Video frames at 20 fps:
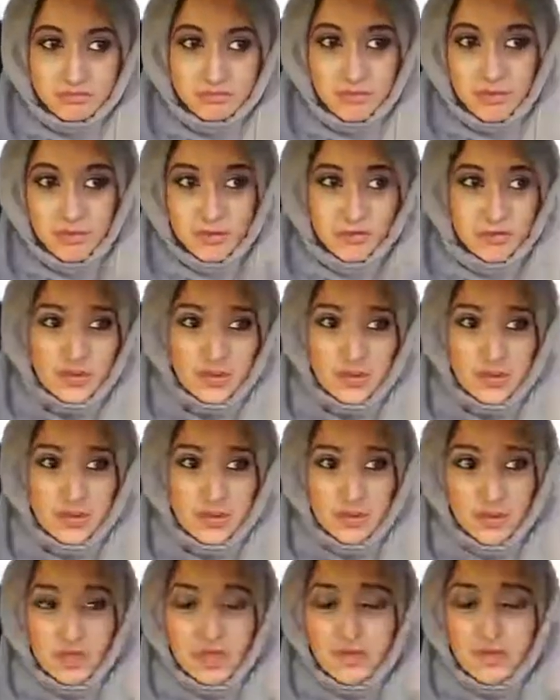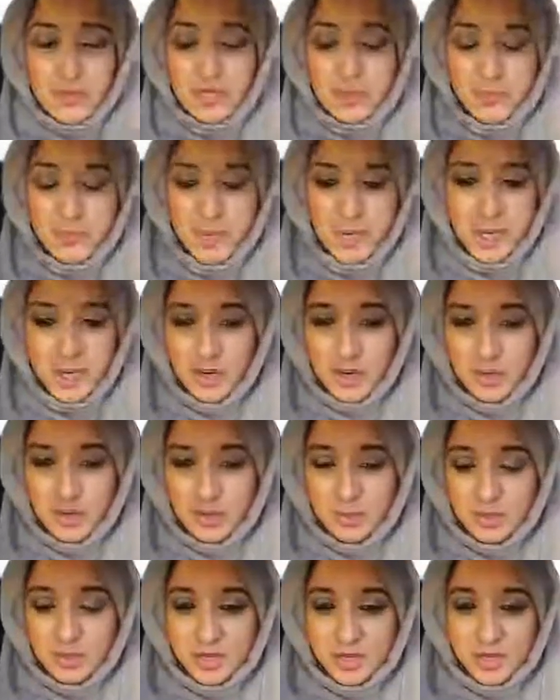for you'll
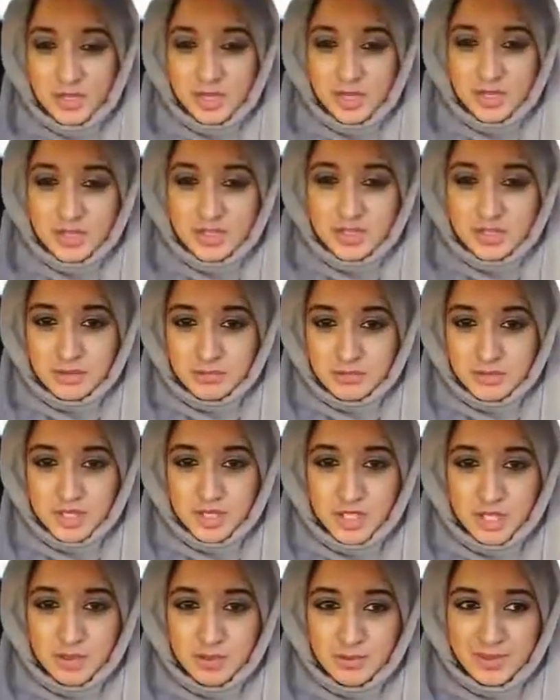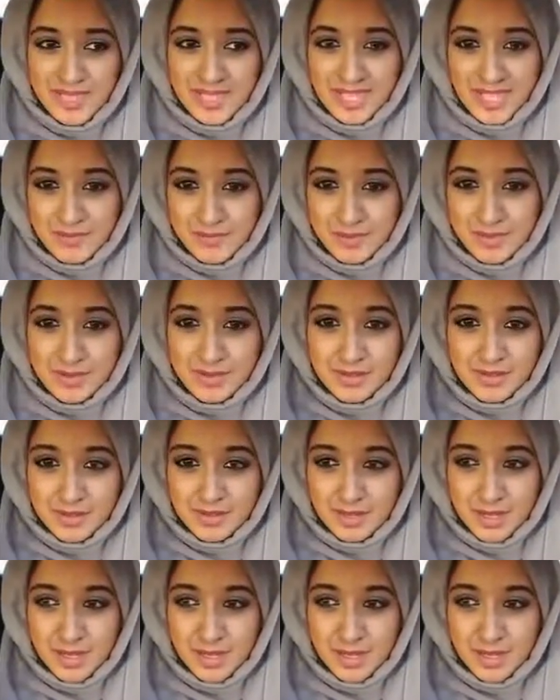become somebody who'll be given